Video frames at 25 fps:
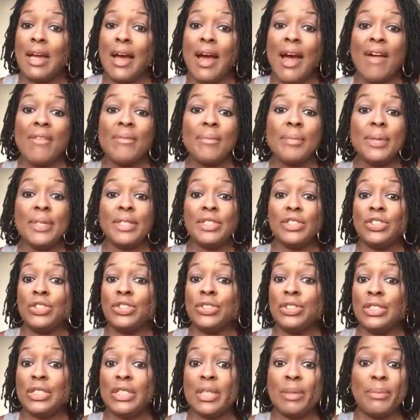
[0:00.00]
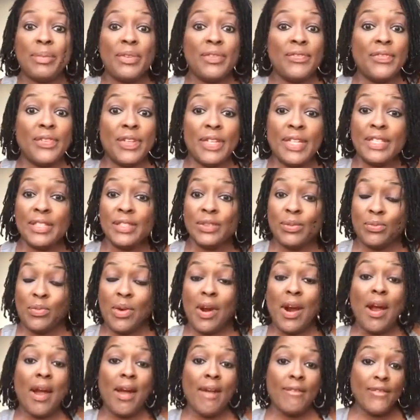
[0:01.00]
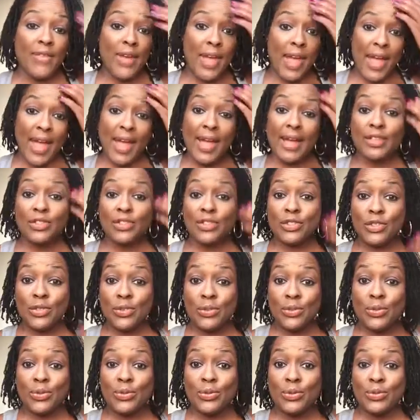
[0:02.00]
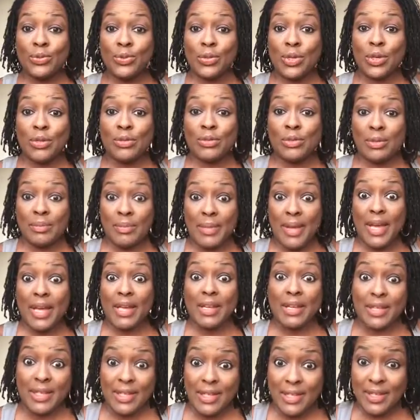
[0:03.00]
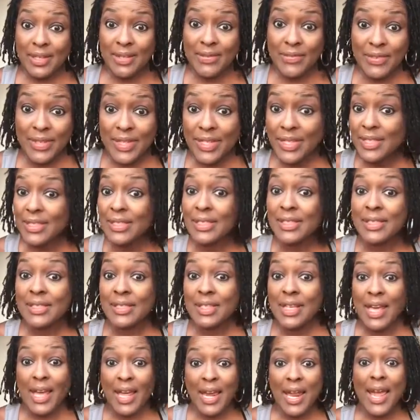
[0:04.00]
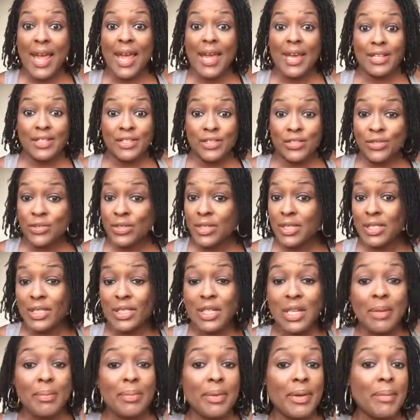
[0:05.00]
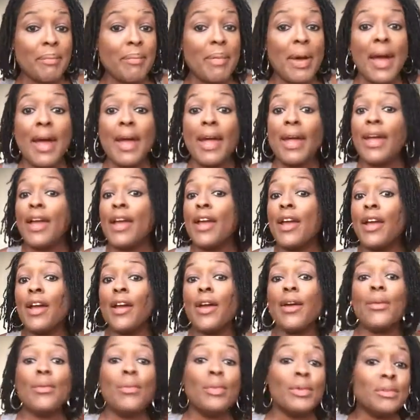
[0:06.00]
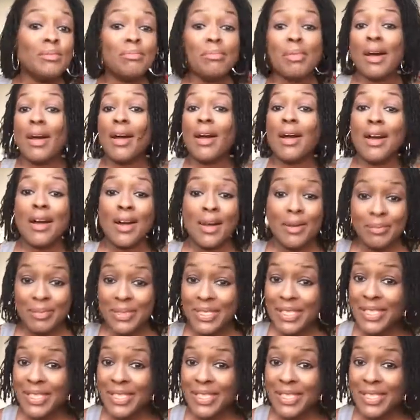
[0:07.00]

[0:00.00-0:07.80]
I've been to some events where I've had to, you know, some elegant events that I had to dress up and my hair was bomb